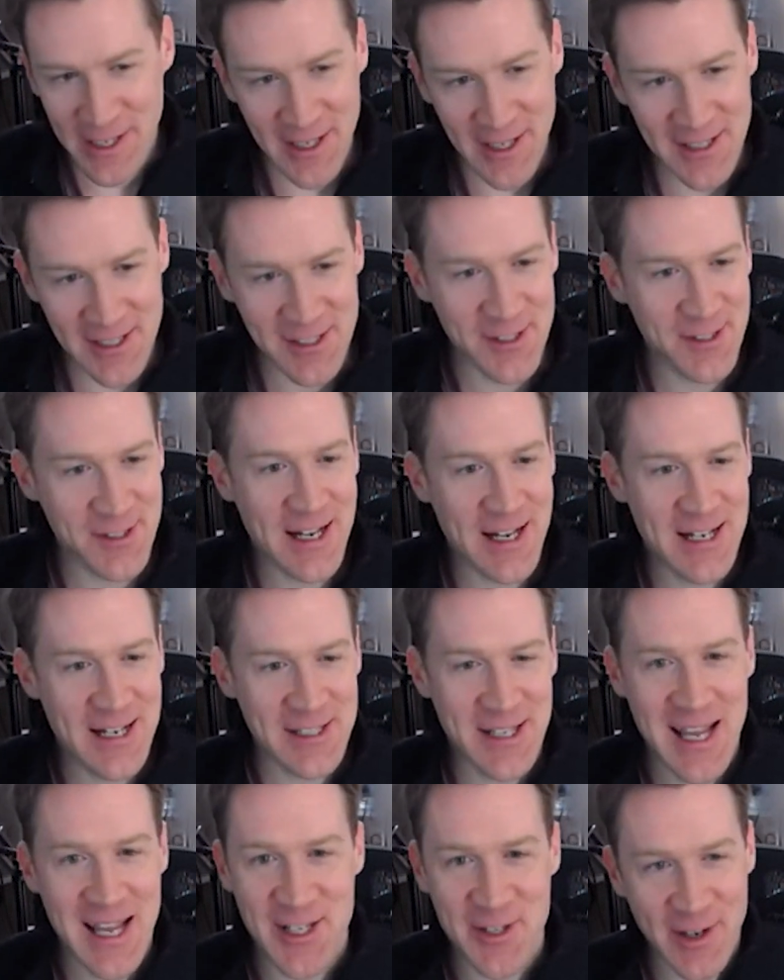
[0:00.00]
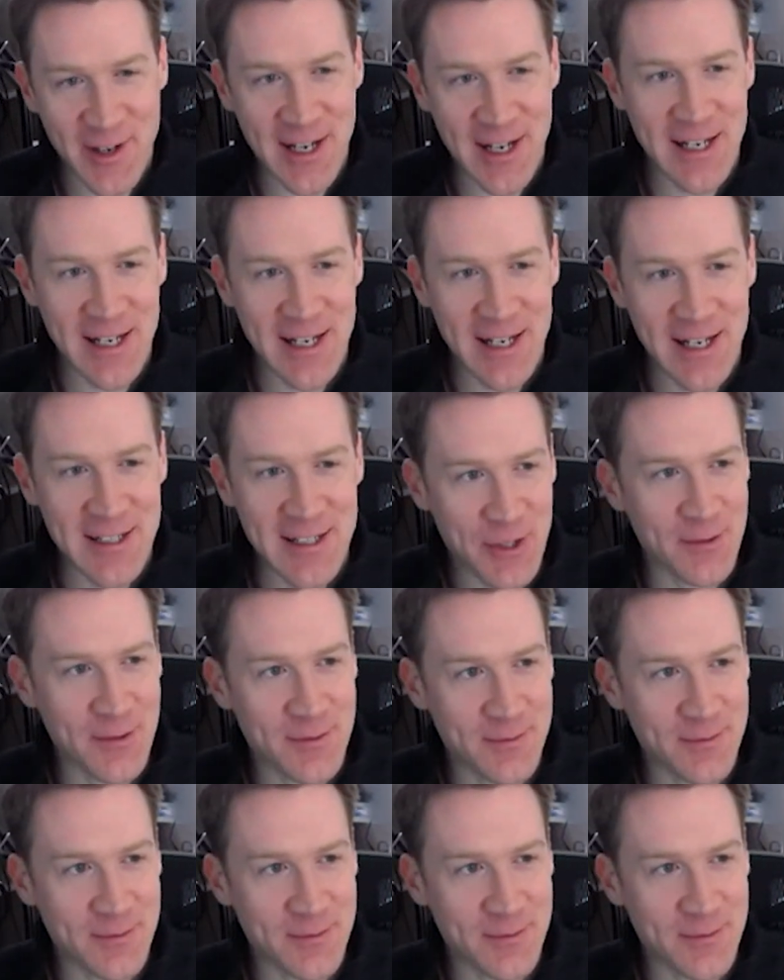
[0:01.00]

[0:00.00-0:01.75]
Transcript: only because it hasn't activated.